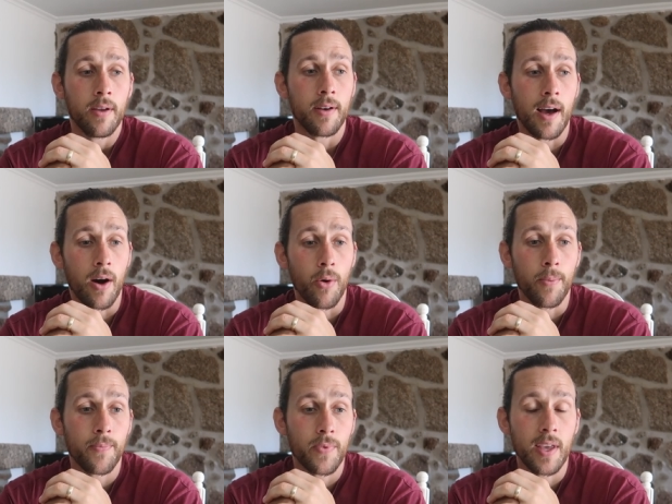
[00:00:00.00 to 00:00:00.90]

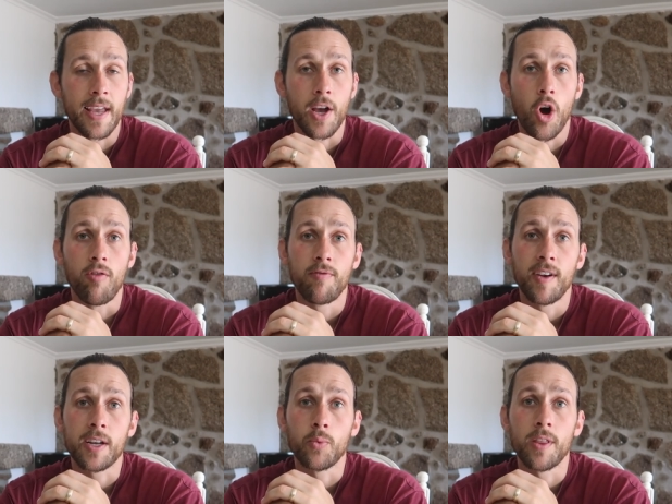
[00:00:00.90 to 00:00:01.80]
Now, in
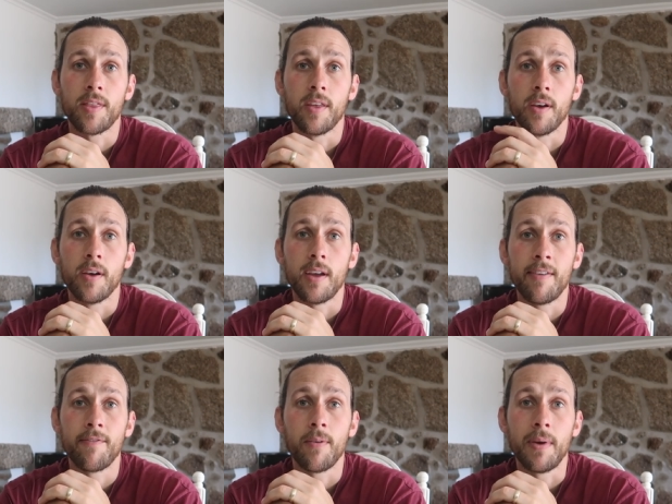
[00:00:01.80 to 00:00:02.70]
conflict with the
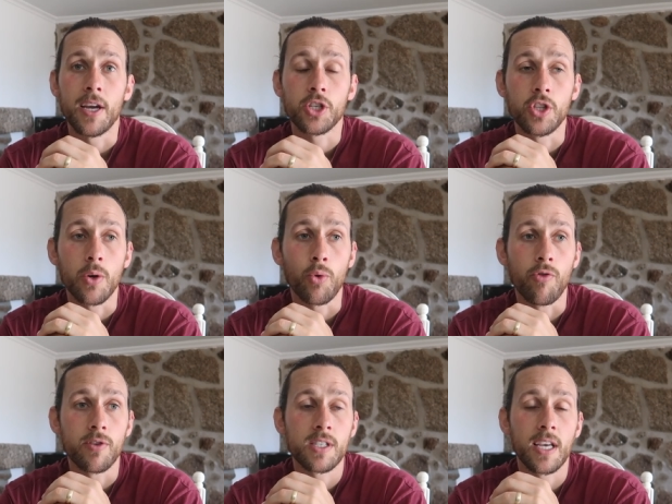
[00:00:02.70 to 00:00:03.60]
information that we'd
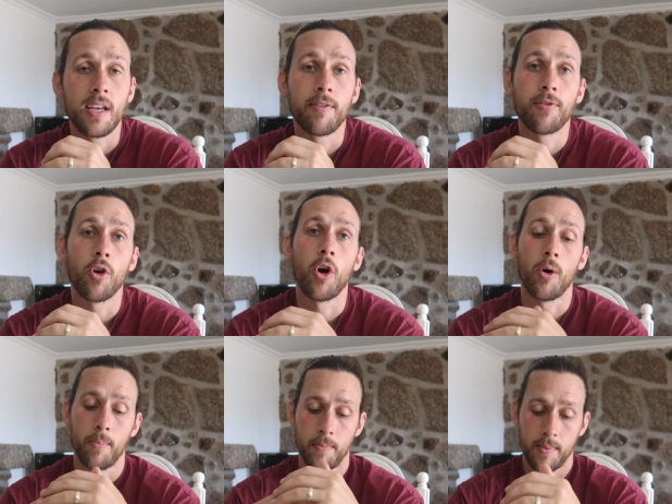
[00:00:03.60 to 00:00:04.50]
received
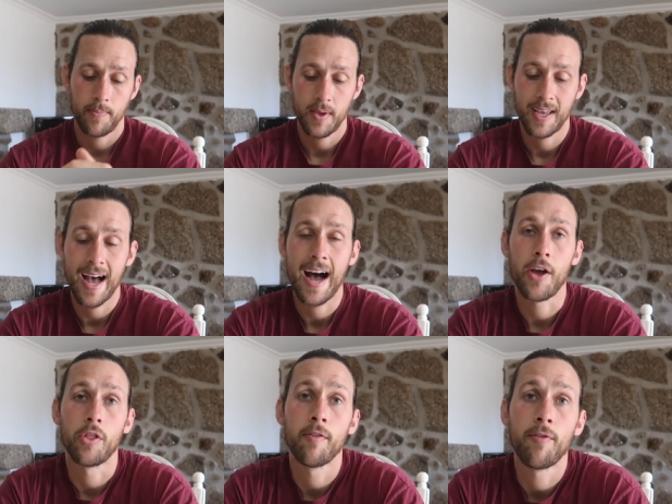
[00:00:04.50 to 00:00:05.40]
from a
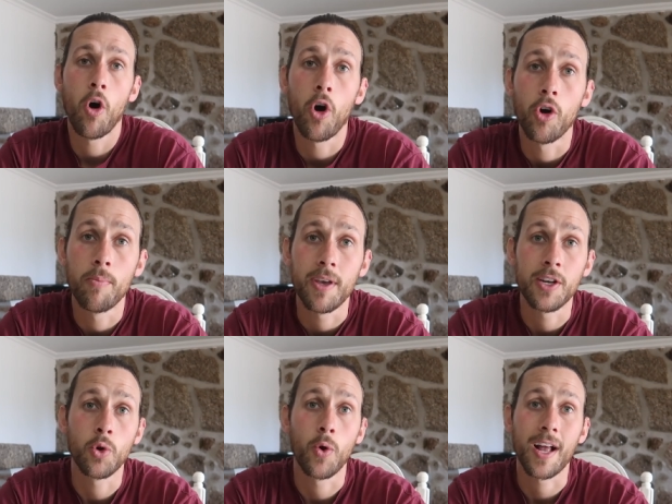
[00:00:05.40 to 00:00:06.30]
guy on the forum that you
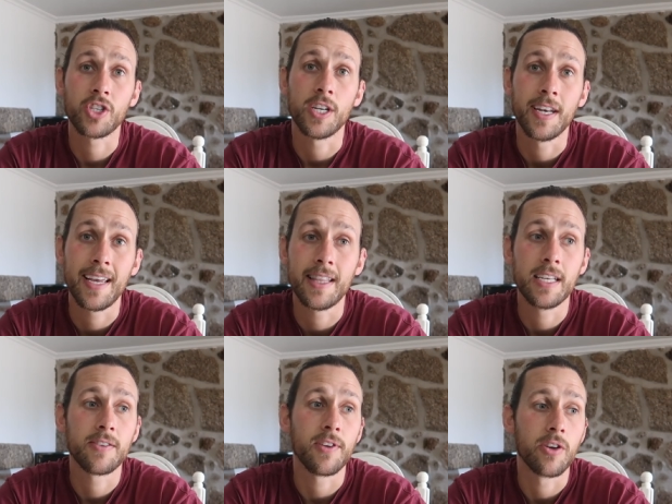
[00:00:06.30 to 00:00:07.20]
don't actually need
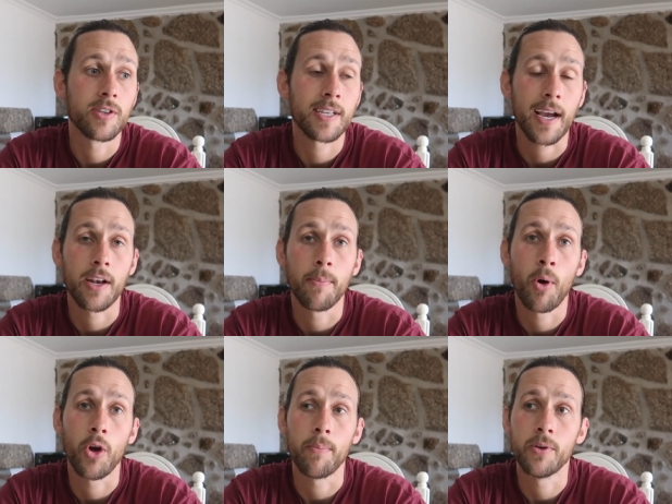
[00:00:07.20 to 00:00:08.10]
these for your second
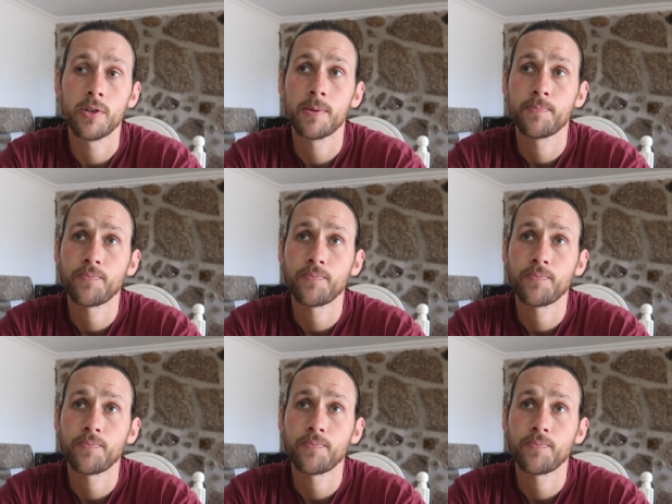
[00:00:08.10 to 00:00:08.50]
appointment,